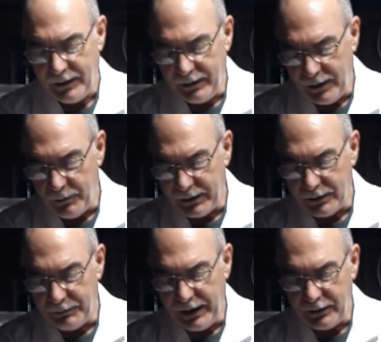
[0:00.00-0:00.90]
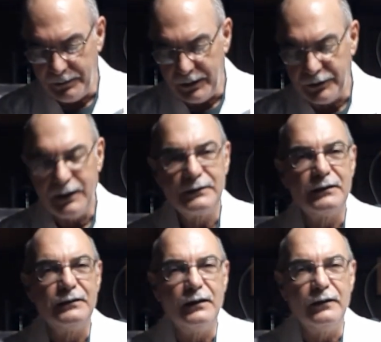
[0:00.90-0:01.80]
And I want the blade to be just
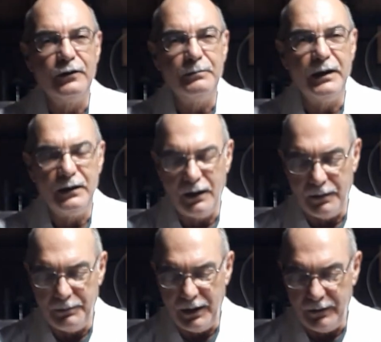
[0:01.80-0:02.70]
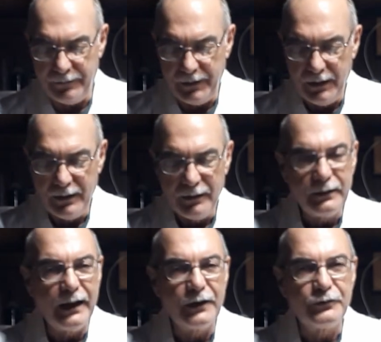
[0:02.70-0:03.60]
a little bit above
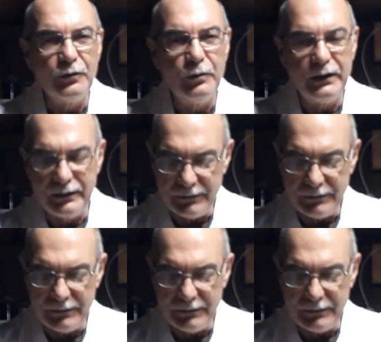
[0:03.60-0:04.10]
the actual wood